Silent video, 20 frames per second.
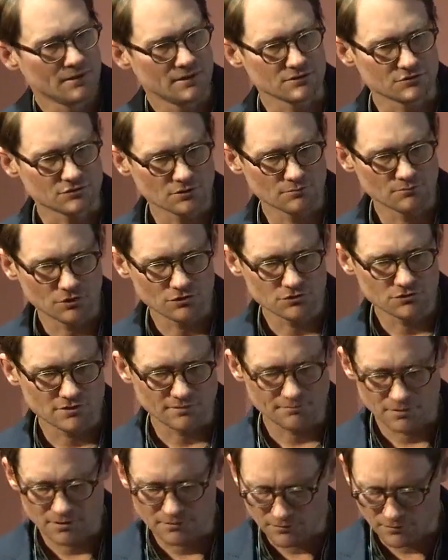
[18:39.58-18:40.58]
And so most
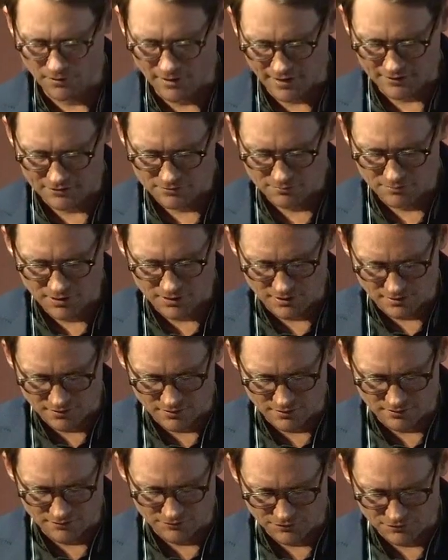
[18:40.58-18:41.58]
people ask me,
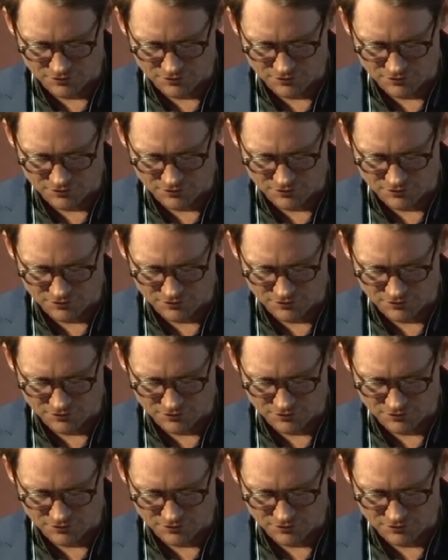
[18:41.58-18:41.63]
and